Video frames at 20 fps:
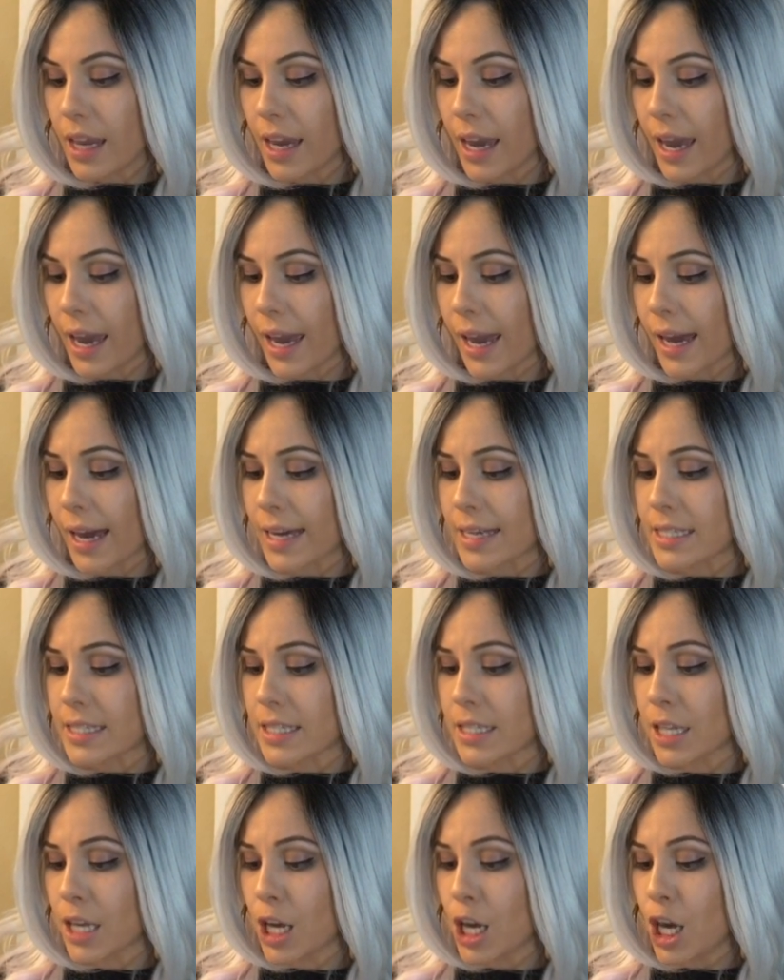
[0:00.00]
and
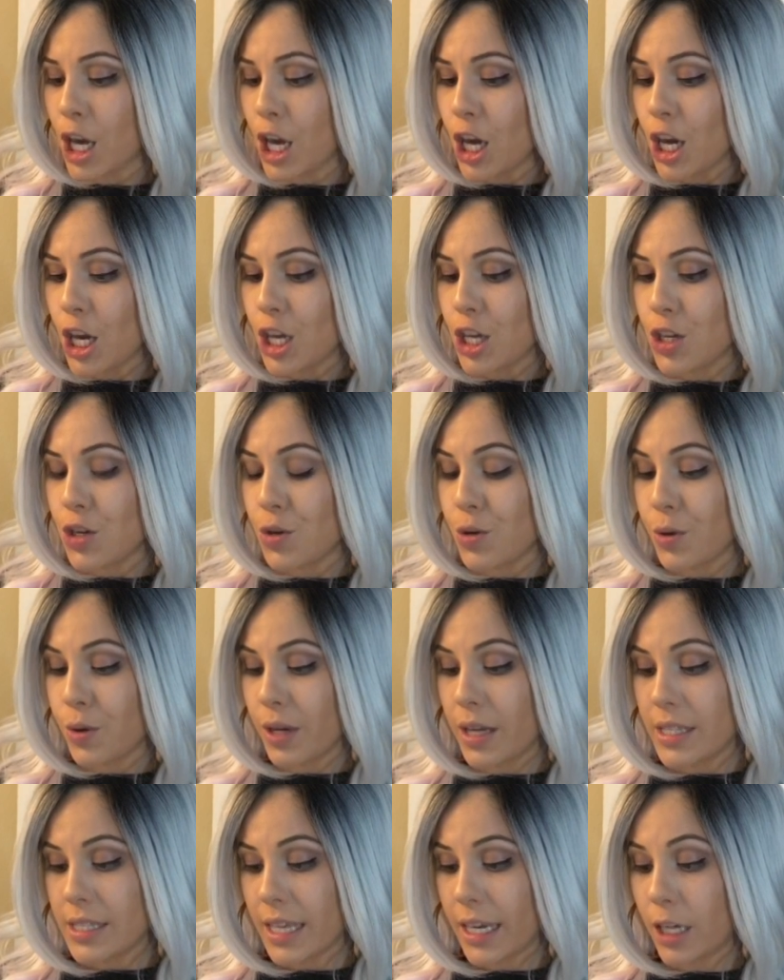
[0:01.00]

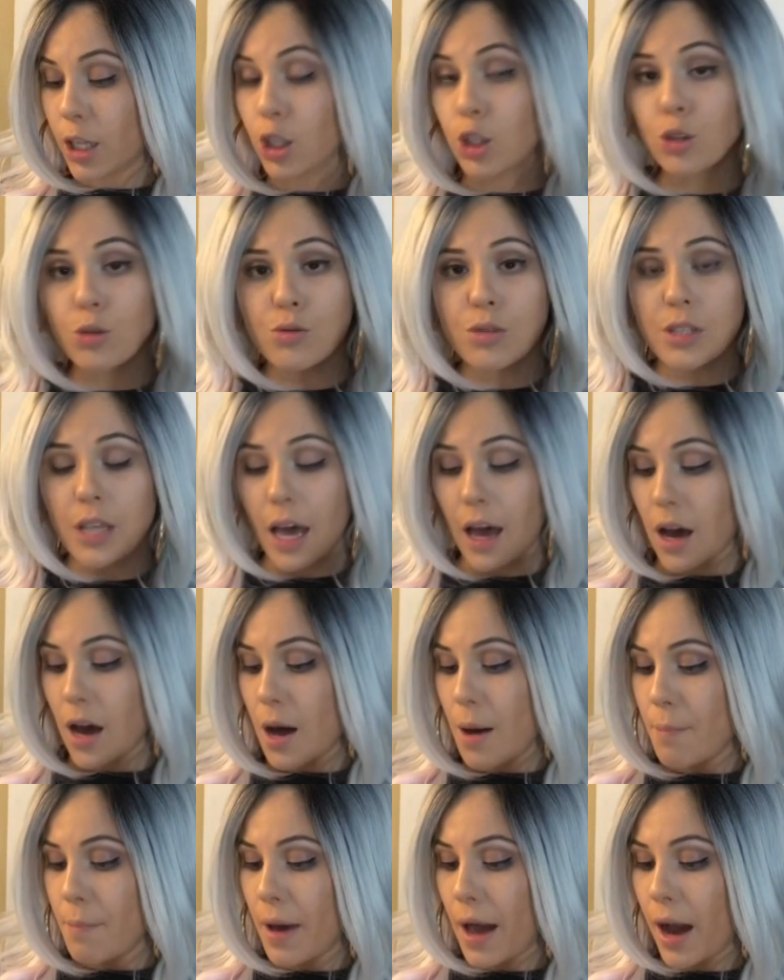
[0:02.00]
it's like a loose
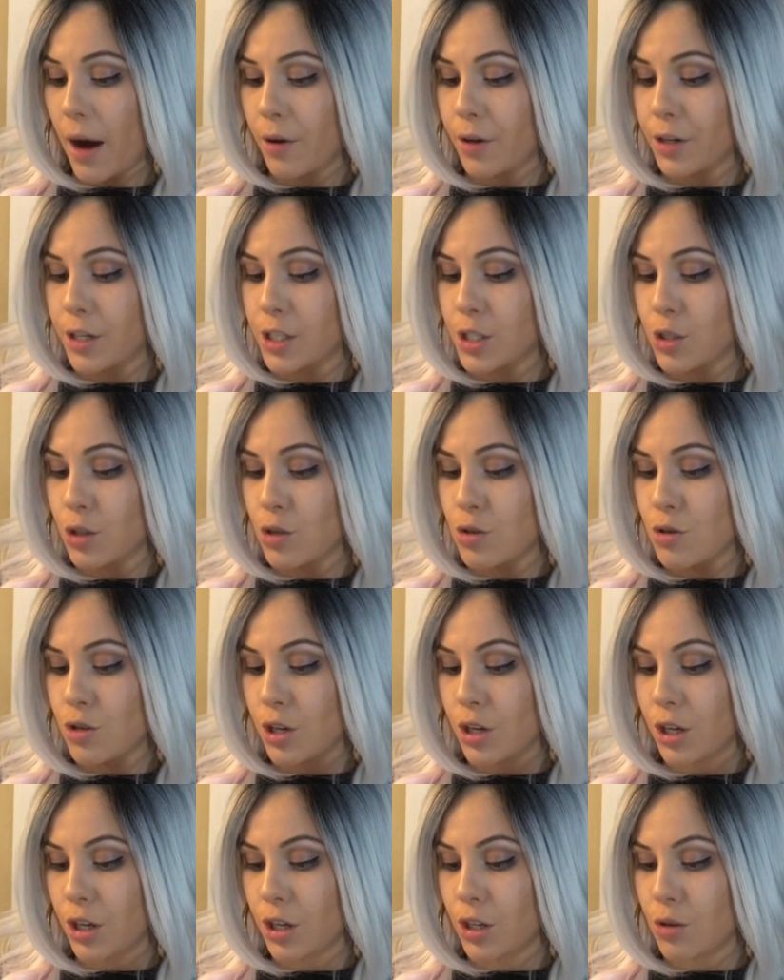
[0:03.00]
powder, so you
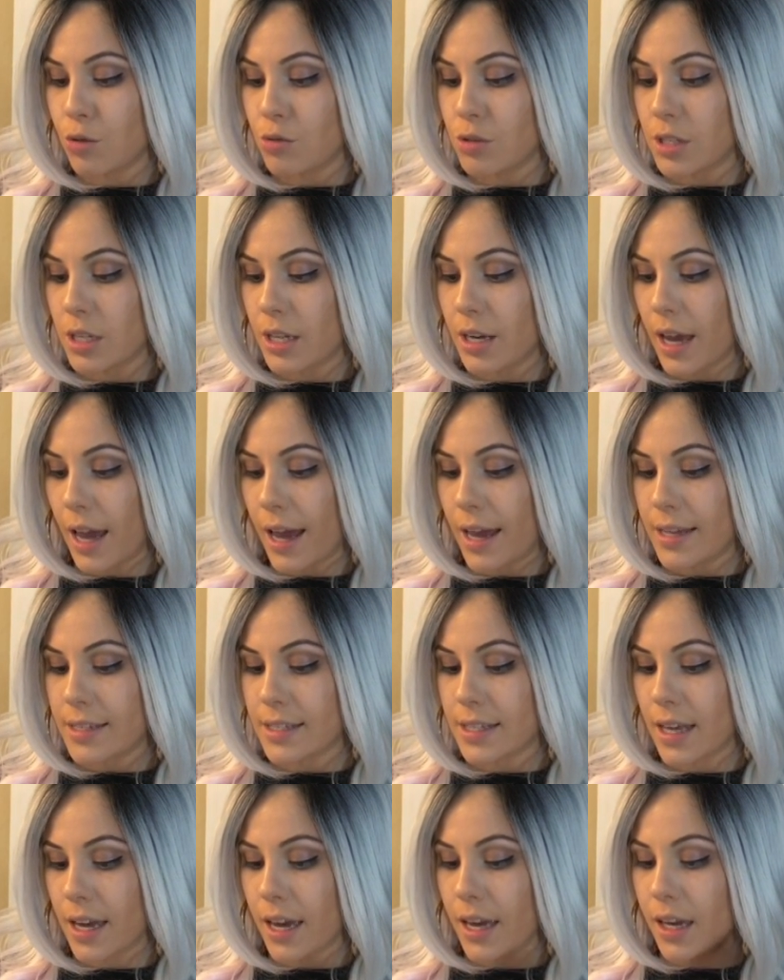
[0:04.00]
could use it as
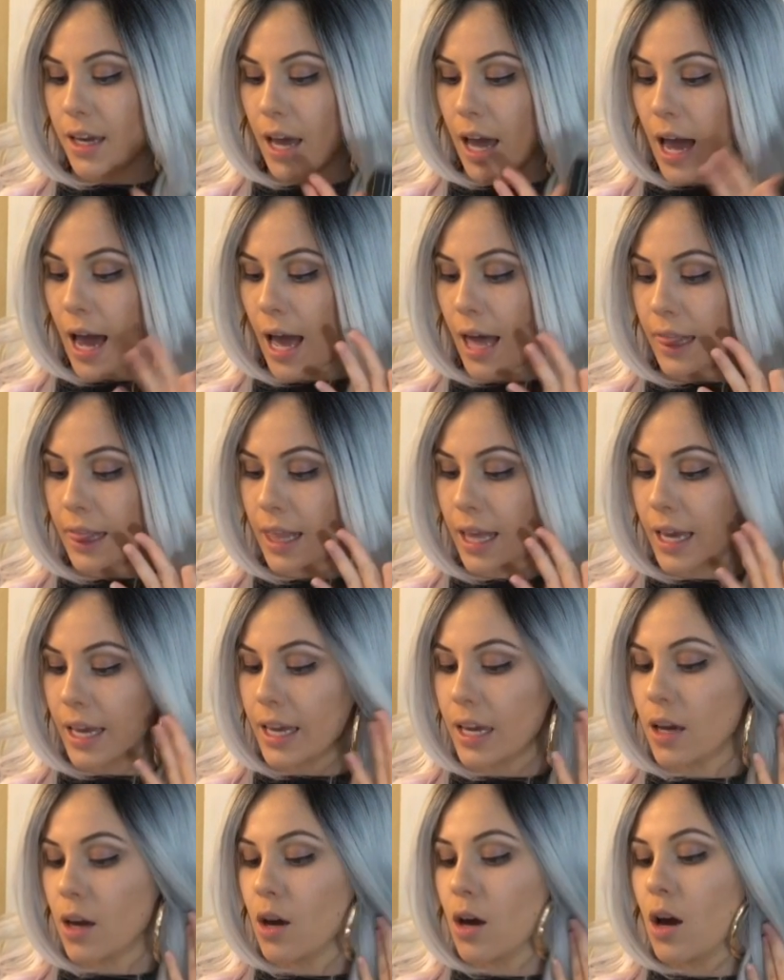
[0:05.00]
like
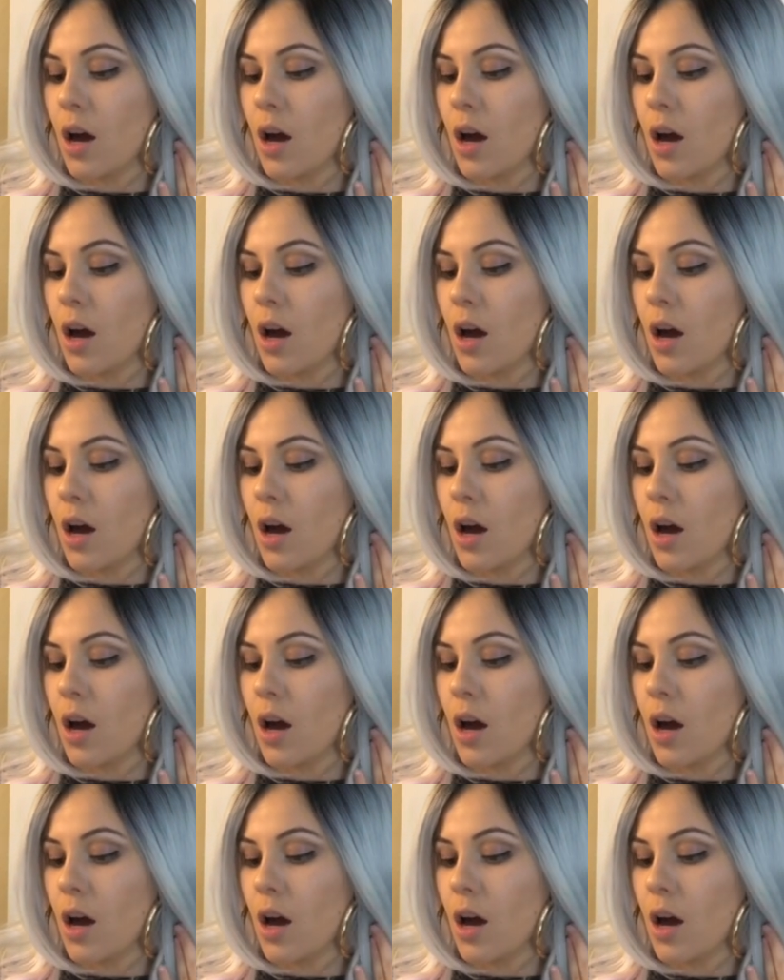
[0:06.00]
highlight,